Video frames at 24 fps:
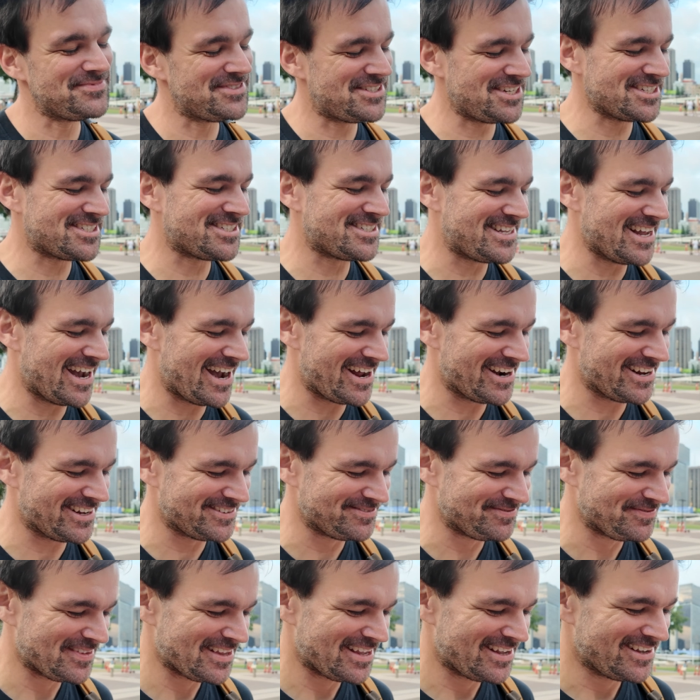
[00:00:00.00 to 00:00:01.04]
Just started.
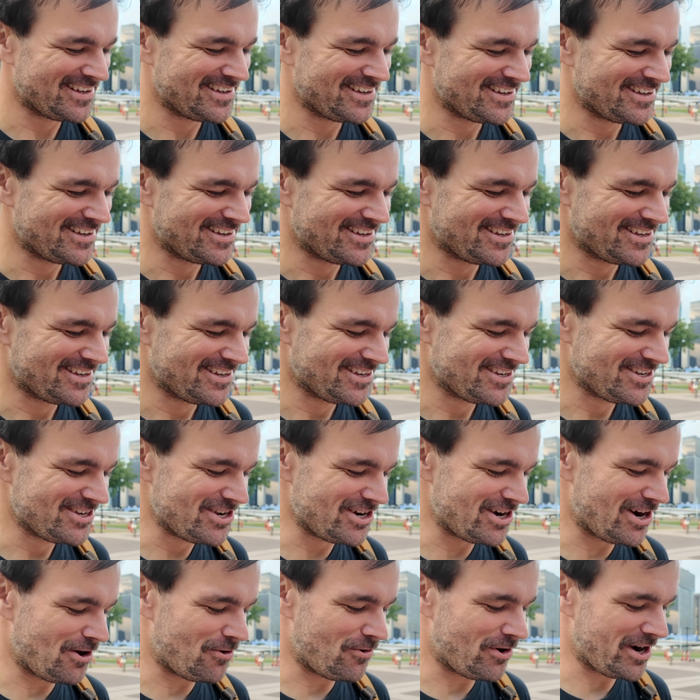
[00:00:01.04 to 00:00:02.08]
You
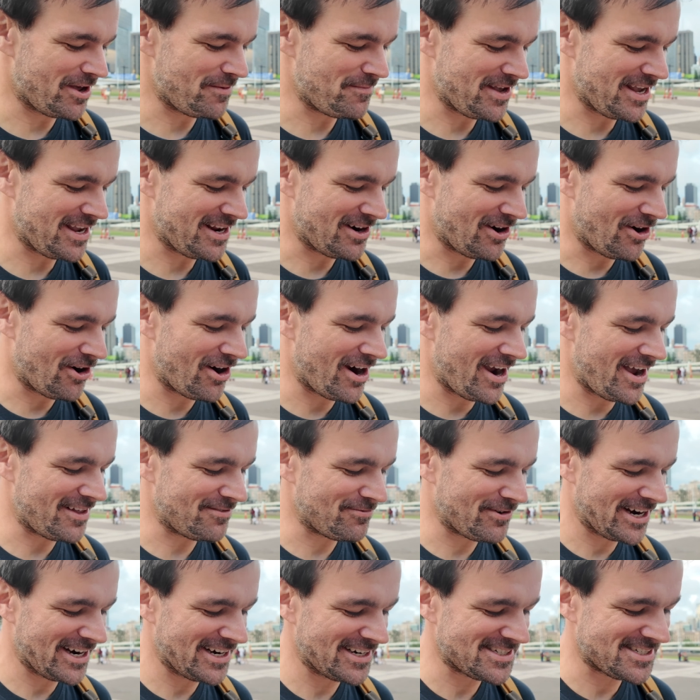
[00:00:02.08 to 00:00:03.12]
know what I mean. All right,
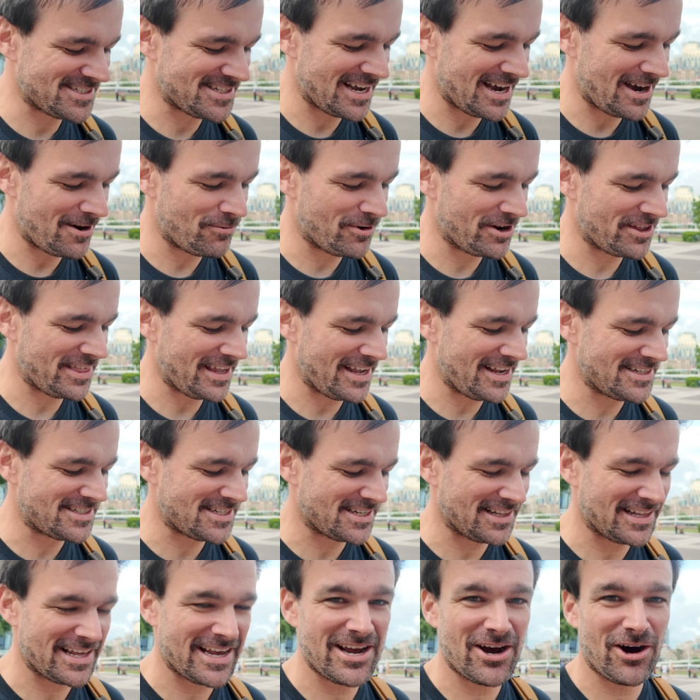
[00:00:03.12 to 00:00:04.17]
we're going to start with
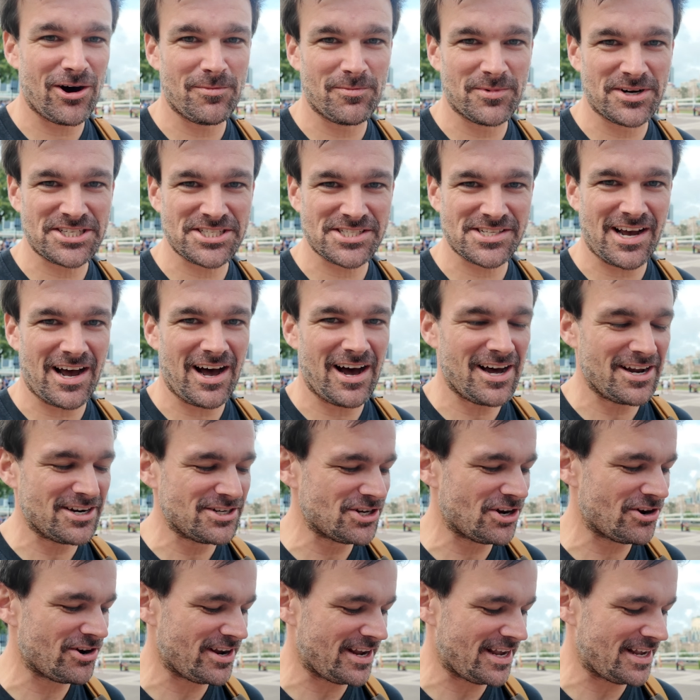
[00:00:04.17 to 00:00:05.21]
Inteleon, which is a
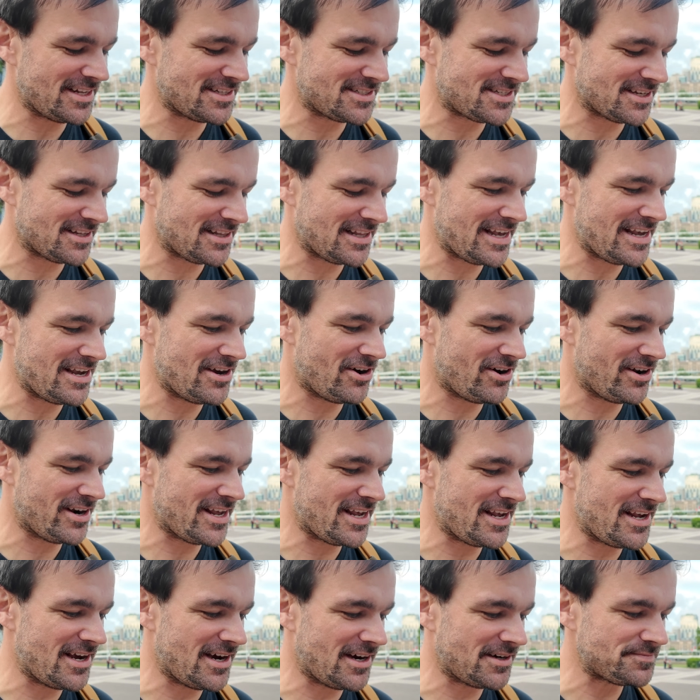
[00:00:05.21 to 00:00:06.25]
hundo Inteleon
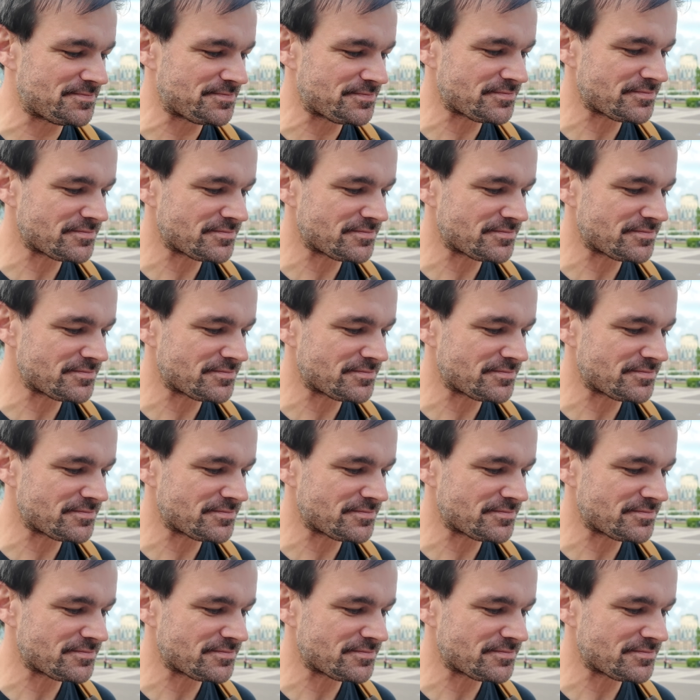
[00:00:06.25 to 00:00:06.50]
here.